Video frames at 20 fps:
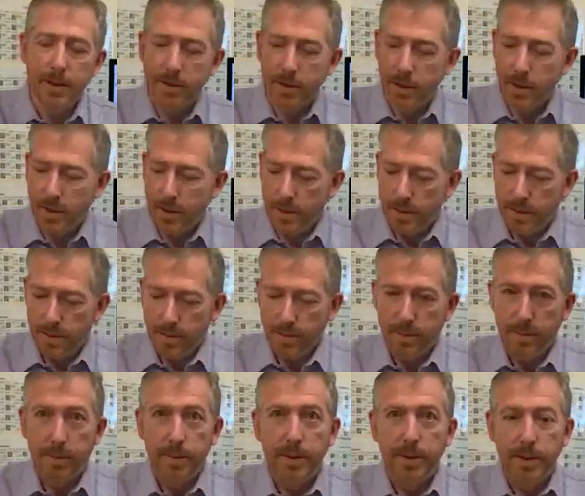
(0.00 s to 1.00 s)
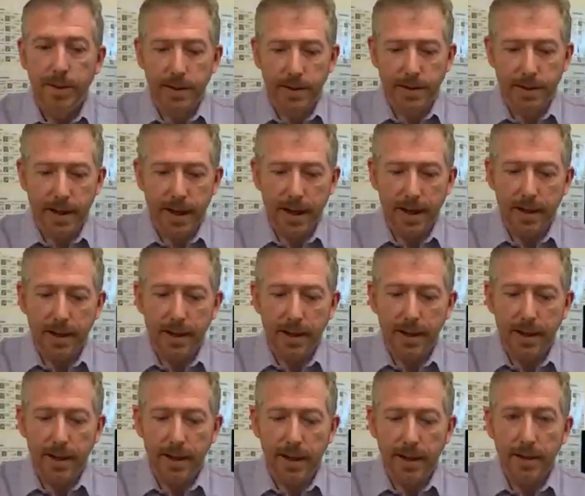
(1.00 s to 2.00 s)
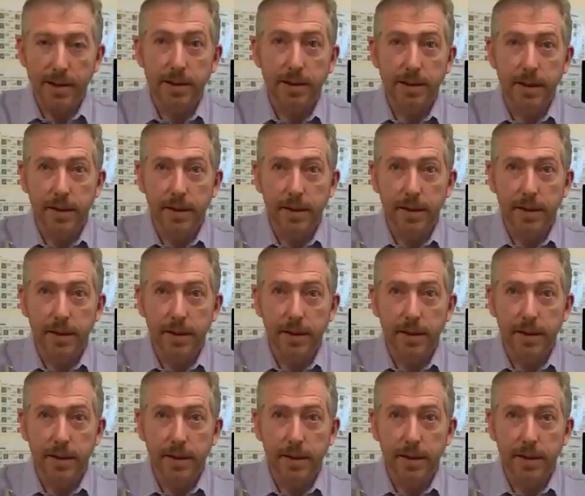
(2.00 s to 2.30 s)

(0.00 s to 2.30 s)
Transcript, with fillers: to scan and collect